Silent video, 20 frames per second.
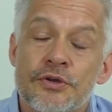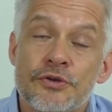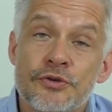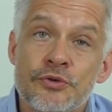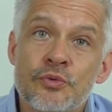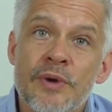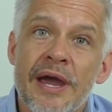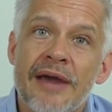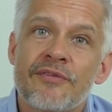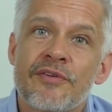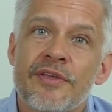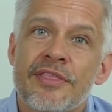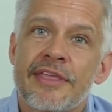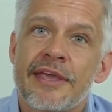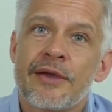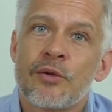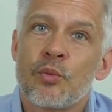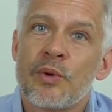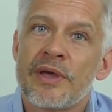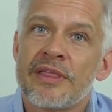Do
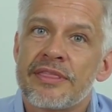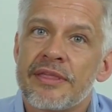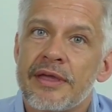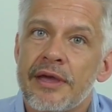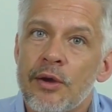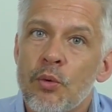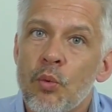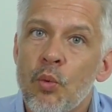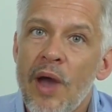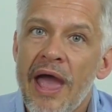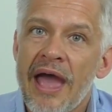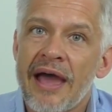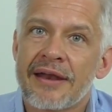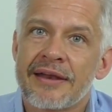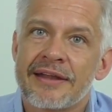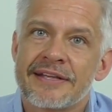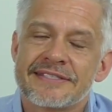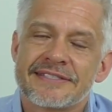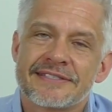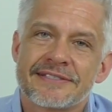everything with
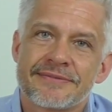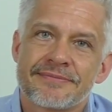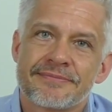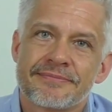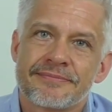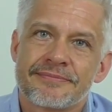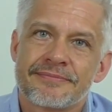awareness.